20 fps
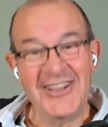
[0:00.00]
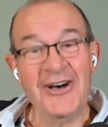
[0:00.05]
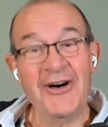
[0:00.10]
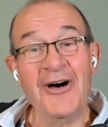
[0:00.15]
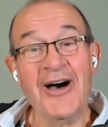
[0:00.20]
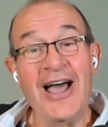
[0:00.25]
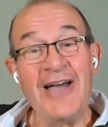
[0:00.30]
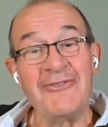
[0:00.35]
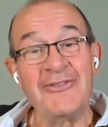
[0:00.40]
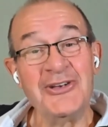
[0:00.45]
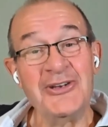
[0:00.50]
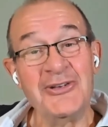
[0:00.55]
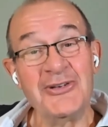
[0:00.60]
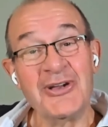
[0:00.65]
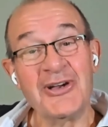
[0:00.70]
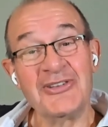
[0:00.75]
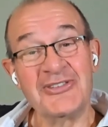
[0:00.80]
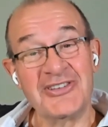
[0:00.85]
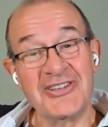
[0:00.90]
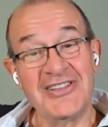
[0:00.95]
or haven't you
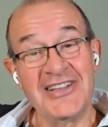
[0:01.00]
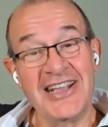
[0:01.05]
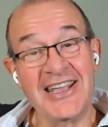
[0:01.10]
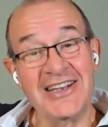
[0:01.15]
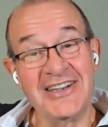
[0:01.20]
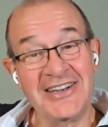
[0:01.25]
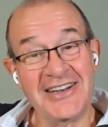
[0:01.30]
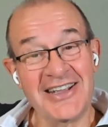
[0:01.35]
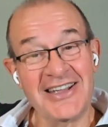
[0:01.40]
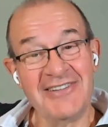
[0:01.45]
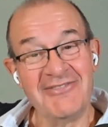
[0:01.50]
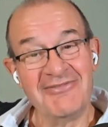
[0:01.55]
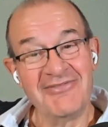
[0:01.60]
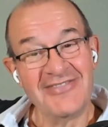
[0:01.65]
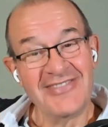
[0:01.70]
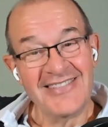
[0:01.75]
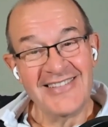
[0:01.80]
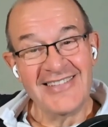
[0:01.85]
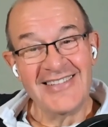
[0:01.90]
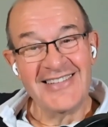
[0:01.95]
got to the end yet?
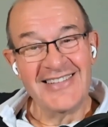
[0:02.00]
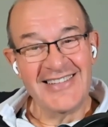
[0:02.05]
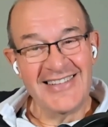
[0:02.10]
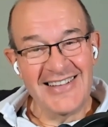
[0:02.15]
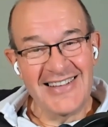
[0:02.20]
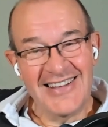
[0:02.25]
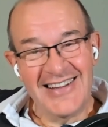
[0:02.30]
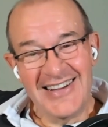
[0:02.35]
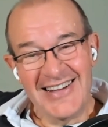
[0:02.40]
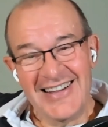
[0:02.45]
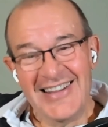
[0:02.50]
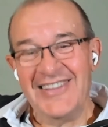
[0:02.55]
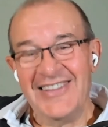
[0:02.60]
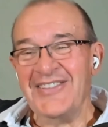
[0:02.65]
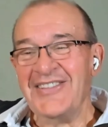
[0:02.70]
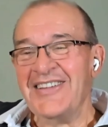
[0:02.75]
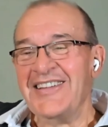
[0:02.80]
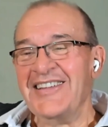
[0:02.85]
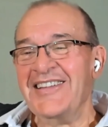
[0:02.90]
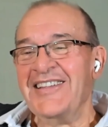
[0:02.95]
No.
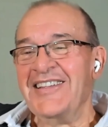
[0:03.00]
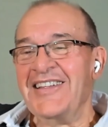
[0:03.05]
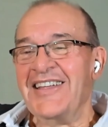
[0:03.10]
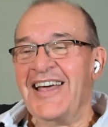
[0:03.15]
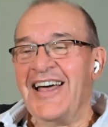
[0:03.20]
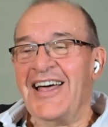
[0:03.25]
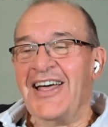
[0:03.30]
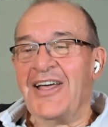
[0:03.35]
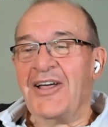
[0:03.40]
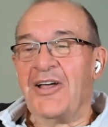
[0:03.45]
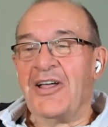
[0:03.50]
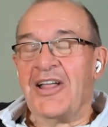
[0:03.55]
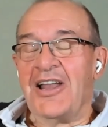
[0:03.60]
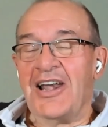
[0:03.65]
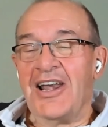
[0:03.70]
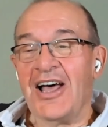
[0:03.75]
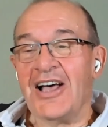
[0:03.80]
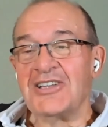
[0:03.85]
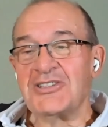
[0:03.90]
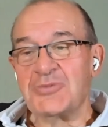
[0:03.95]

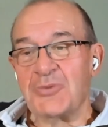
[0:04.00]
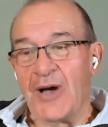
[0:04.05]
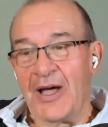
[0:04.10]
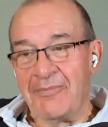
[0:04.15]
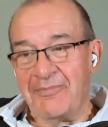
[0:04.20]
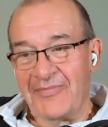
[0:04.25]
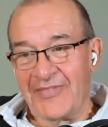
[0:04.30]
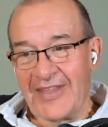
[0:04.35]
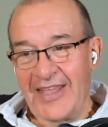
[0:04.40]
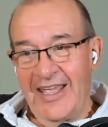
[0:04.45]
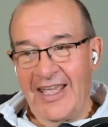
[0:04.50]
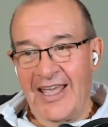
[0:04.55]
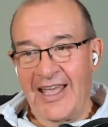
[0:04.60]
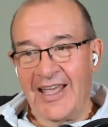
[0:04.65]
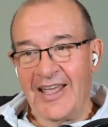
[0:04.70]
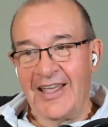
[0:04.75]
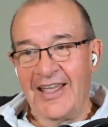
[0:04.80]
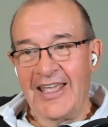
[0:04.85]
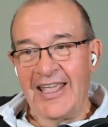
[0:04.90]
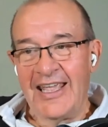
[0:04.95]
Last one
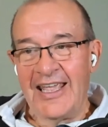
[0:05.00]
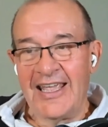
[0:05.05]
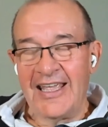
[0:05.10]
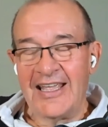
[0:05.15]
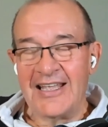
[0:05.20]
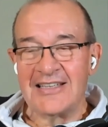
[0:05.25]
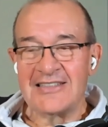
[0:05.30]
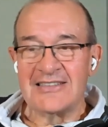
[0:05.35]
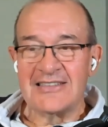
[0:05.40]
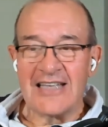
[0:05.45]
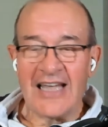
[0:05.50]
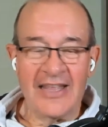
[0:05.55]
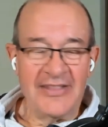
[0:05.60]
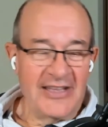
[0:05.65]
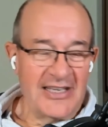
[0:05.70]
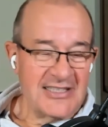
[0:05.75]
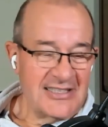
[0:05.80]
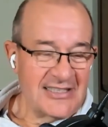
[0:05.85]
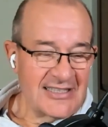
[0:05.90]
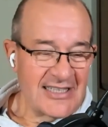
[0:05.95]
uh, is, and
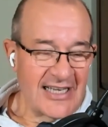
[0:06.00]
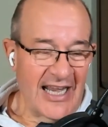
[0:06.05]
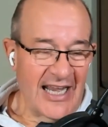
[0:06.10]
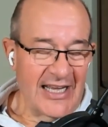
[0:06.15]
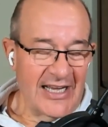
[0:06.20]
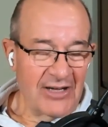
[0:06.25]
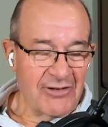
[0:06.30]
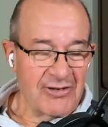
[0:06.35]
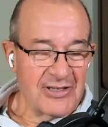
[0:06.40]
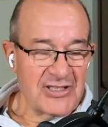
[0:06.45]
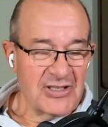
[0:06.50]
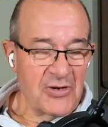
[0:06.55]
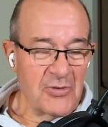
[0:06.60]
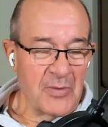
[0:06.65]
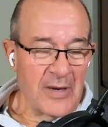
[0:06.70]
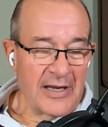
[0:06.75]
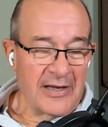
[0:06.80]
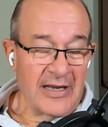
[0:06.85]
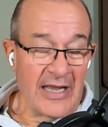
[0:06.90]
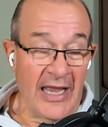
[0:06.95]
this is again a critical
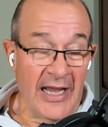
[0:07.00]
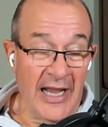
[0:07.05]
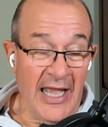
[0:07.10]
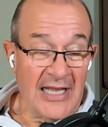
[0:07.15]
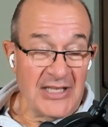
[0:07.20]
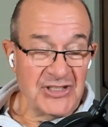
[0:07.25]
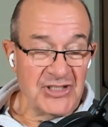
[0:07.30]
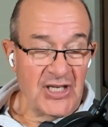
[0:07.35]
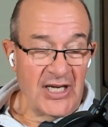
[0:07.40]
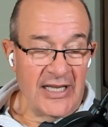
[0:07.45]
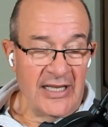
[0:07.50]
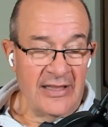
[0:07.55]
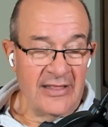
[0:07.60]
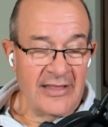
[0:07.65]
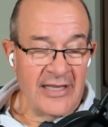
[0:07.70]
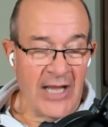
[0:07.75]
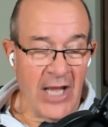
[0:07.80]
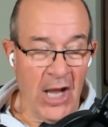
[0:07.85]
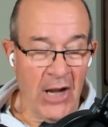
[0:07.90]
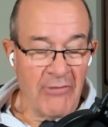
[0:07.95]
one. And actually,
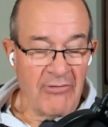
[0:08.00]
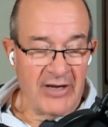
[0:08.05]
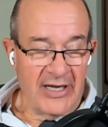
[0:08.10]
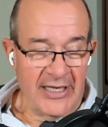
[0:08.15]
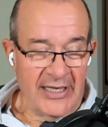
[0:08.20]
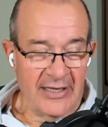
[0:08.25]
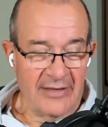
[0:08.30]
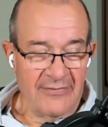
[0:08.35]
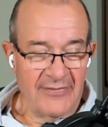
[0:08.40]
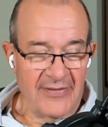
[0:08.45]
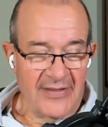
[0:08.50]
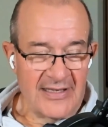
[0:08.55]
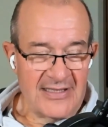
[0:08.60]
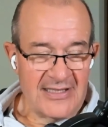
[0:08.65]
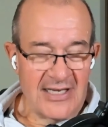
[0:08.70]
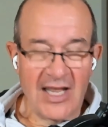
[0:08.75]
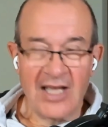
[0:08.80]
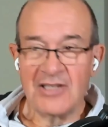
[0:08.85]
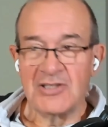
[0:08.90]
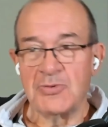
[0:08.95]
the irony of this
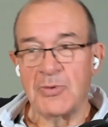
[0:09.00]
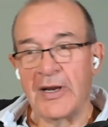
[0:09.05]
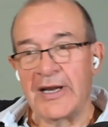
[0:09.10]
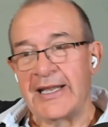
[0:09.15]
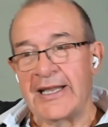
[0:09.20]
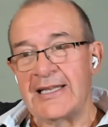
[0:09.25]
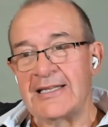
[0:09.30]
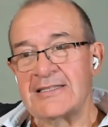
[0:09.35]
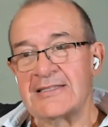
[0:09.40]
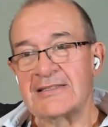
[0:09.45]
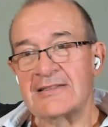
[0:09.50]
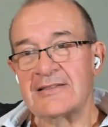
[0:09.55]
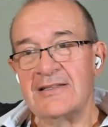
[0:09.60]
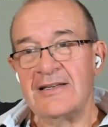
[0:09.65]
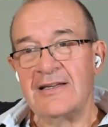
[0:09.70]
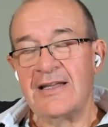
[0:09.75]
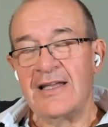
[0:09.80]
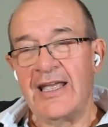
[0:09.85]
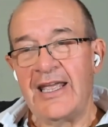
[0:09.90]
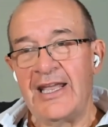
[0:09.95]
last one is,
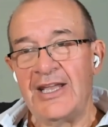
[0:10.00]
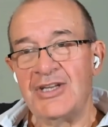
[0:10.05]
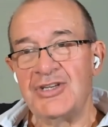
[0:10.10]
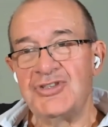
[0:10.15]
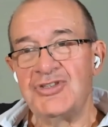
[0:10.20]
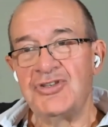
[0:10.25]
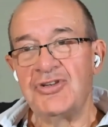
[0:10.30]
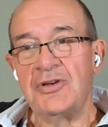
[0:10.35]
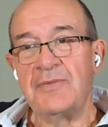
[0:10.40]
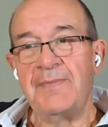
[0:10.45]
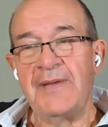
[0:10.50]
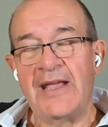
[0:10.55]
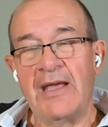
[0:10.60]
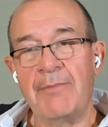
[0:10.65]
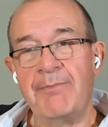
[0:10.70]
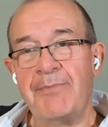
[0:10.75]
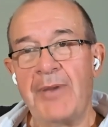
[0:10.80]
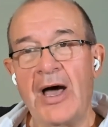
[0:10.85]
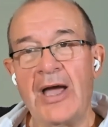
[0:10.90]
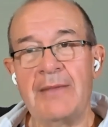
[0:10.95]
it should be
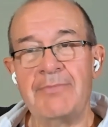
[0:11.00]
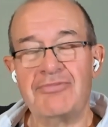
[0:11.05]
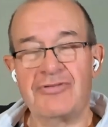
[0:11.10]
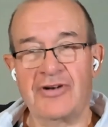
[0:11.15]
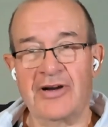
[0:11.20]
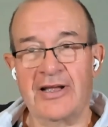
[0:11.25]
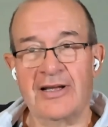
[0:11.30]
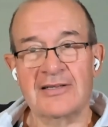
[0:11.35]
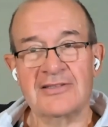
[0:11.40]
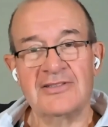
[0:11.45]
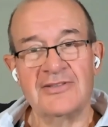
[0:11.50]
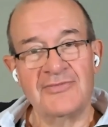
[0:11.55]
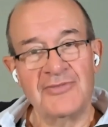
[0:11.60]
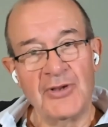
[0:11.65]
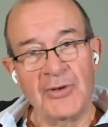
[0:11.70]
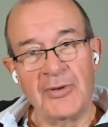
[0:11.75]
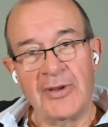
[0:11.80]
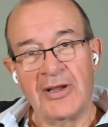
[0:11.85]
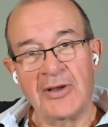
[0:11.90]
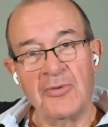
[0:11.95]
a byproduct of
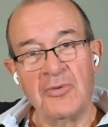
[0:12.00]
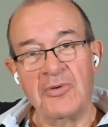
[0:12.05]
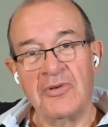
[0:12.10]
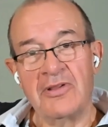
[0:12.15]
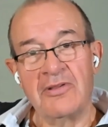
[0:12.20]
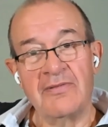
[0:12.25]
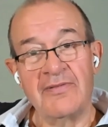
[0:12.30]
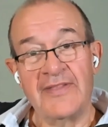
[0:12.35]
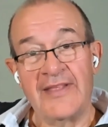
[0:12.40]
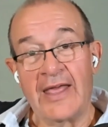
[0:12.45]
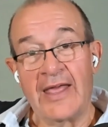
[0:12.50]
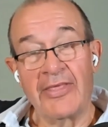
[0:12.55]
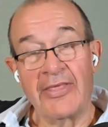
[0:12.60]
doing all of the